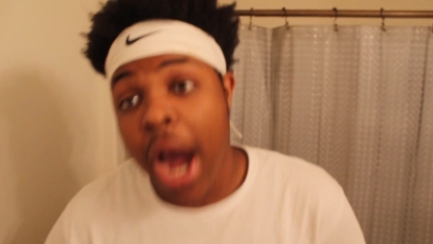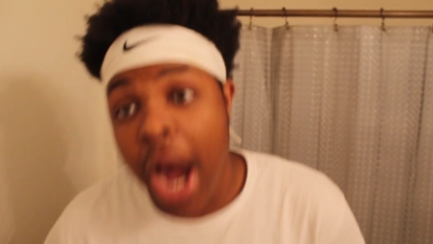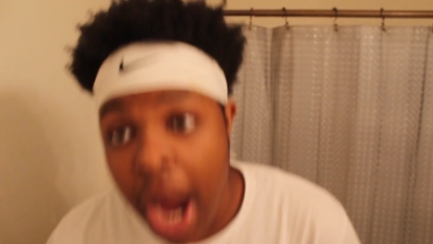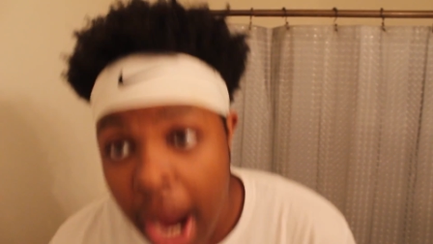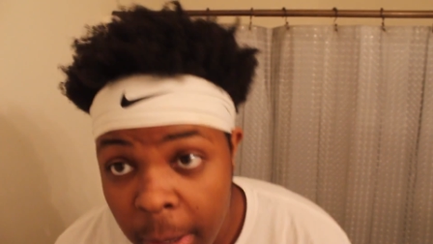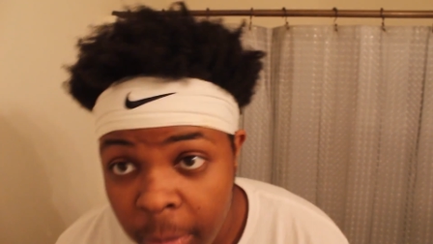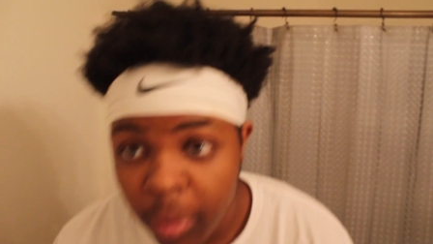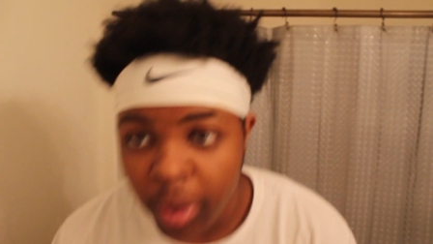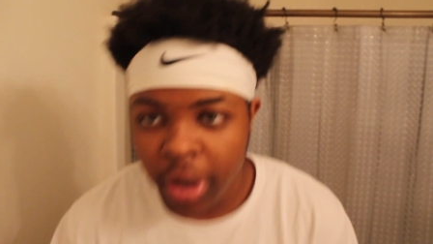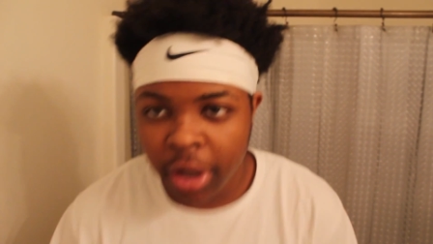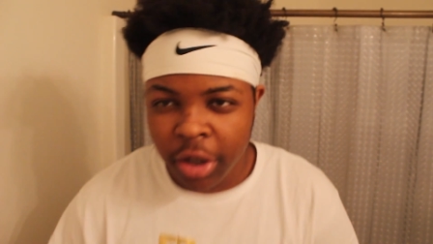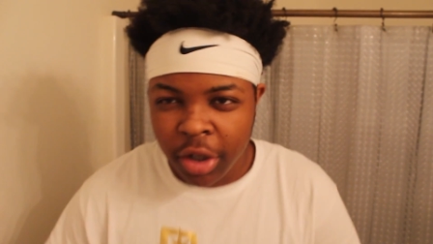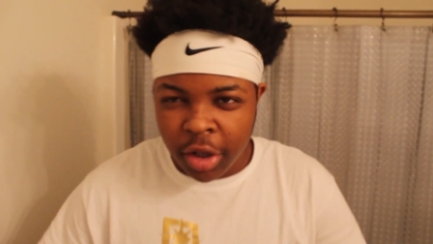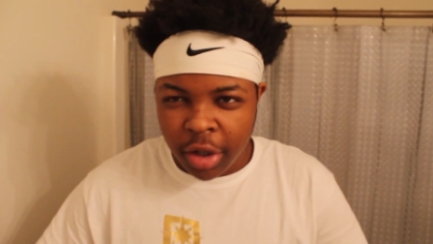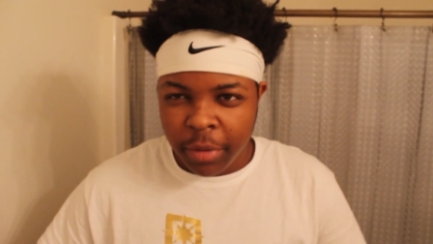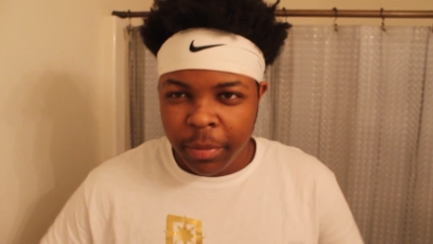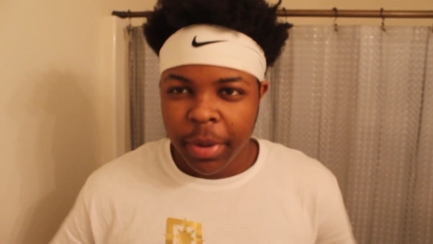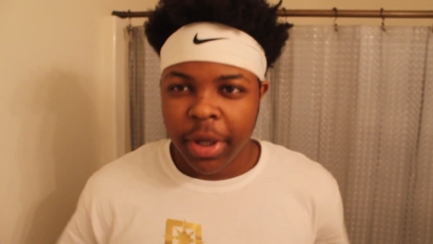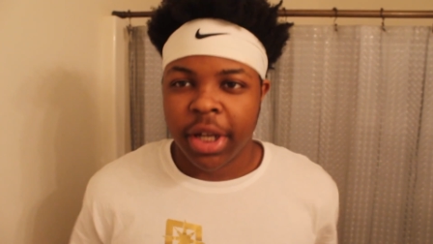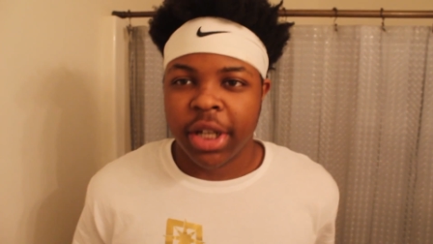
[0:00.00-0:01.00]
I'm working
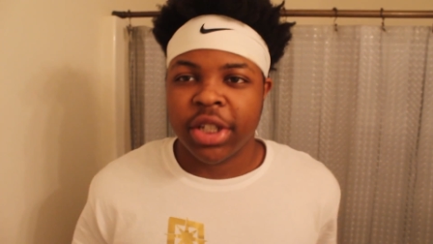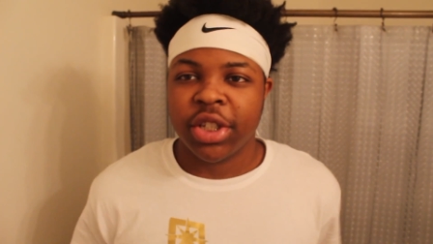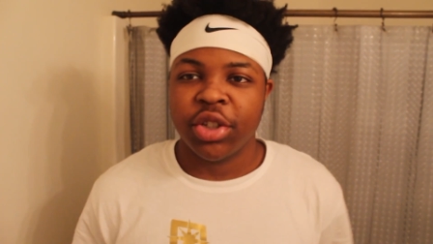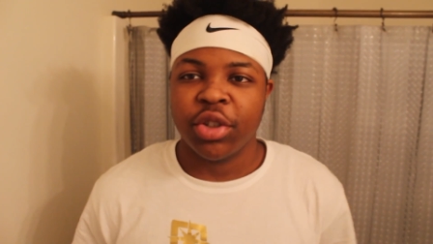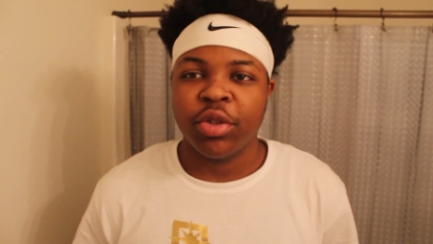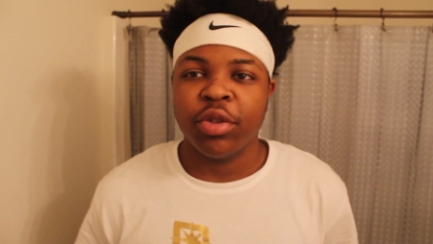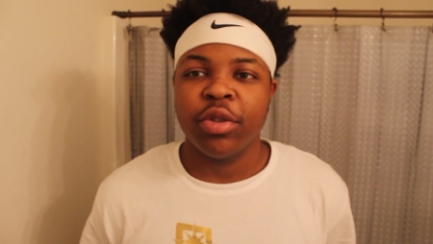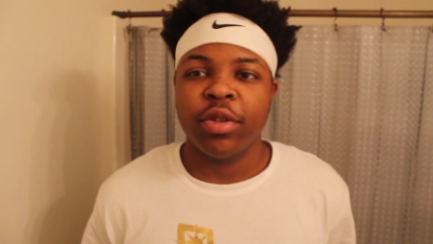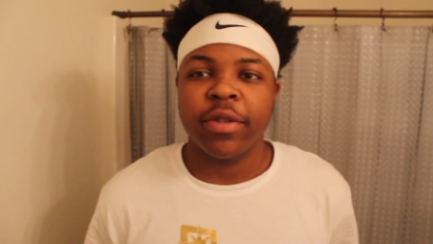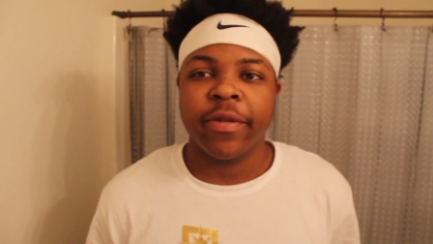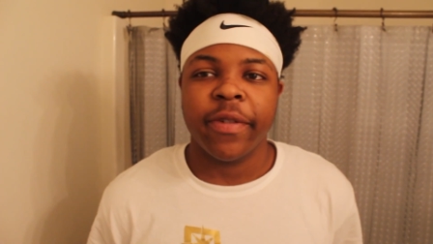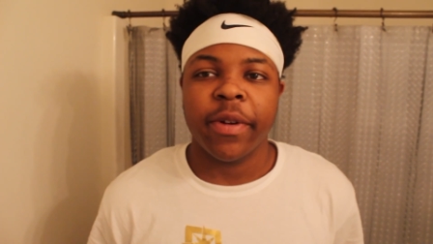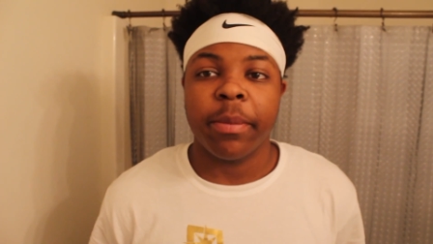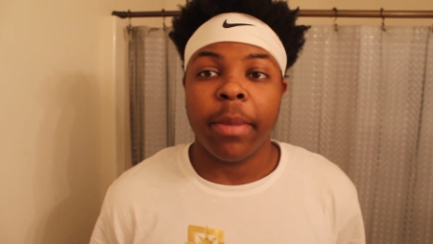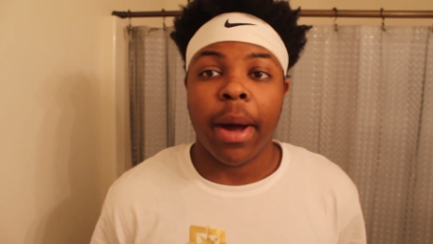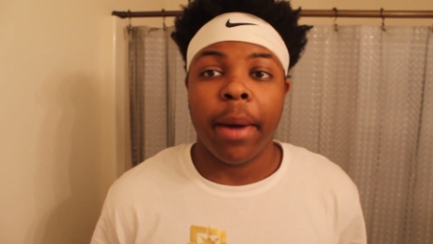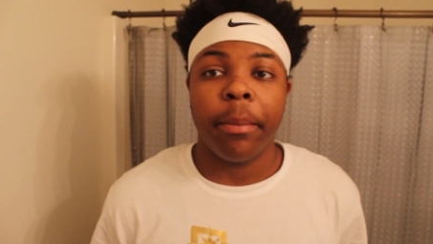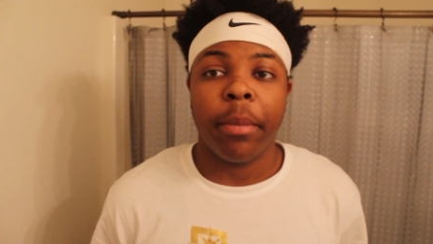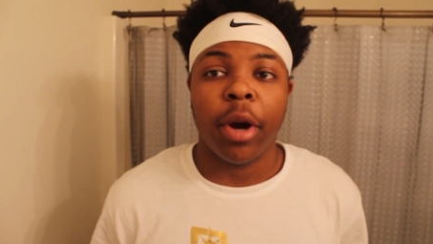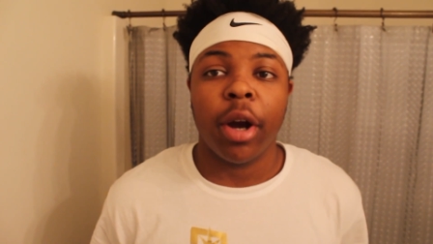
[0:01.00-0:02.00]
on a pair of shoes for
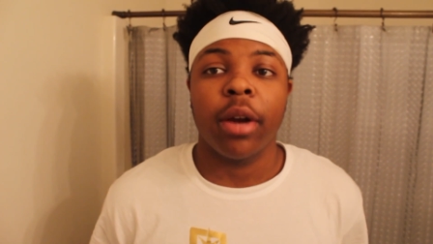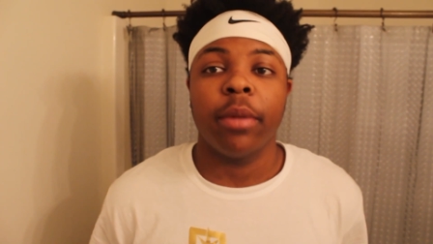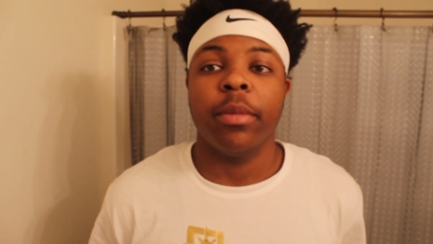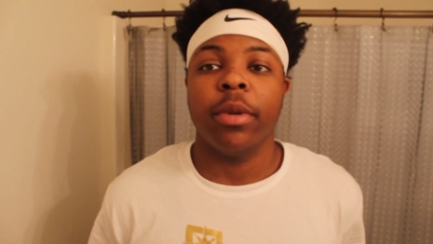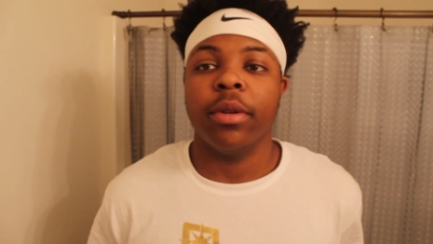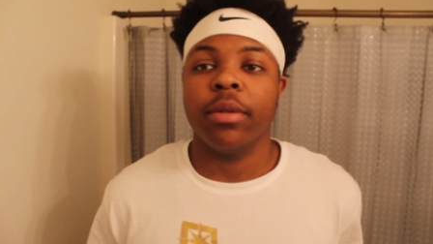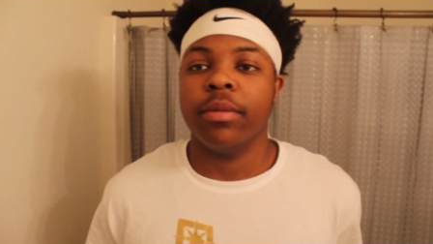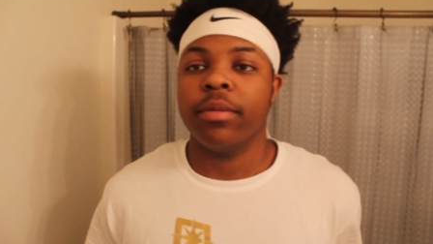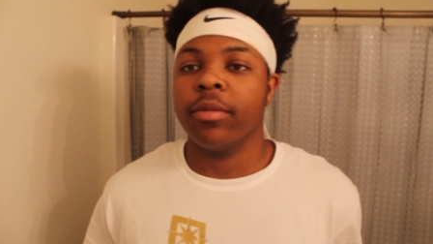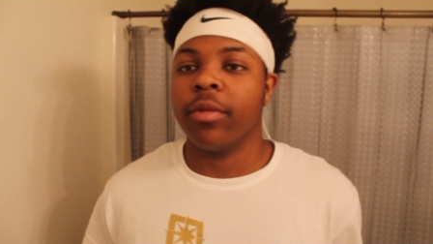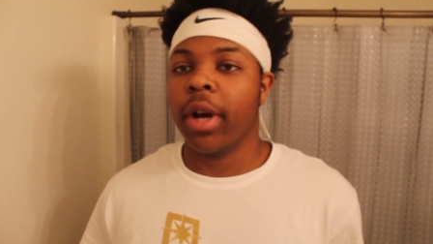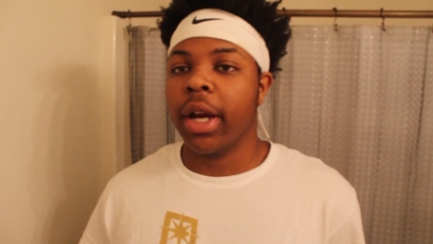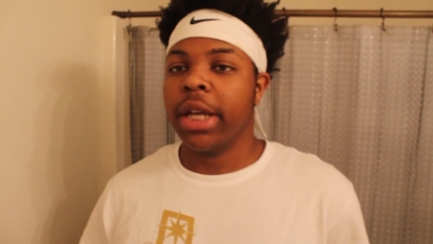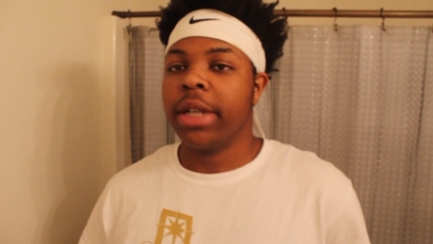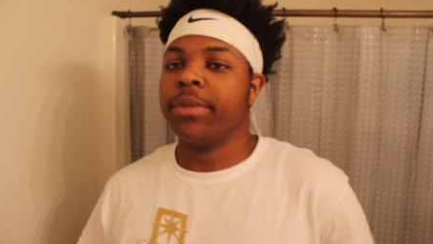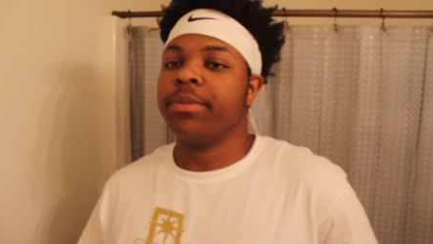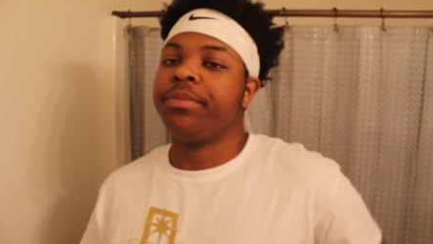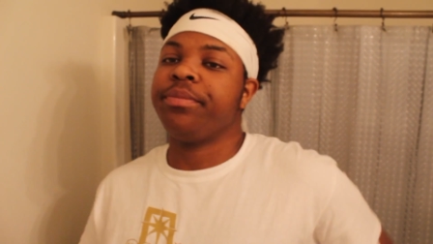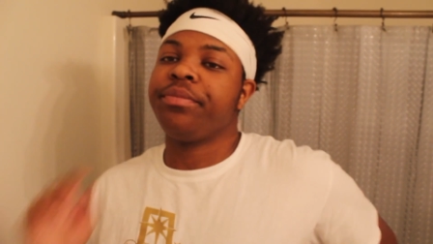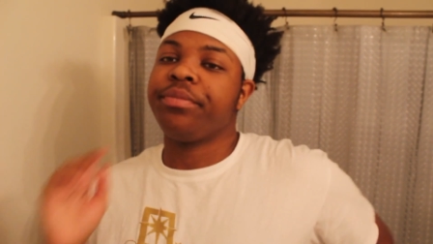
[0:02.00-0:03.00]
my barber,
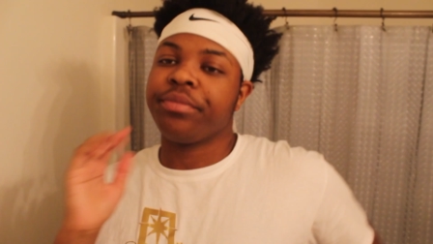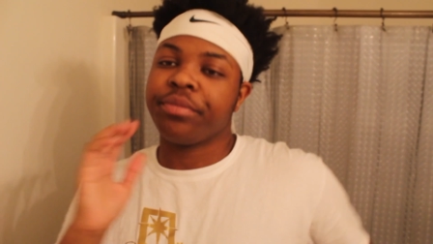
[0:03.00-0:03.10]
right?